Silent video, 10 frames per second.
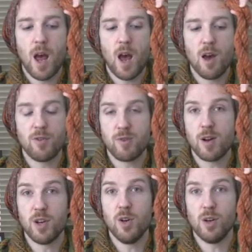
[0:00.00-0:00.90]

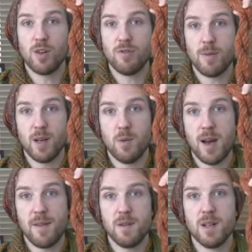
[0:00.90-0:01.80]
on a hook from it or what
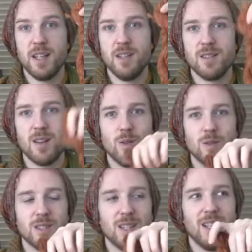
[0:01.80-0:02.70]
have you, and I use
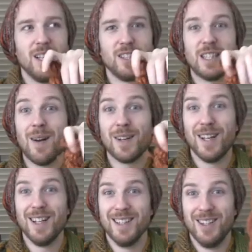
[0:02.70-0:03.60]
old shower
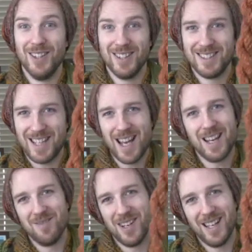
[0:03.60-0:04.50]
curtain hooks to
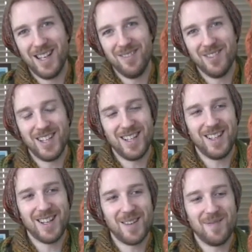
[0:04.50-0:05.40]
hang my
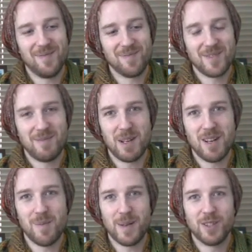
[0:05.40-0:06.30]

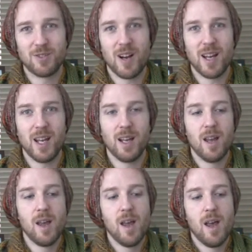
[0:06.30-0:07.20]
yarn when it's drying.
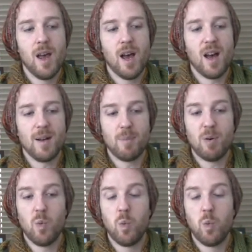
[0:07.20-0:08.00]
I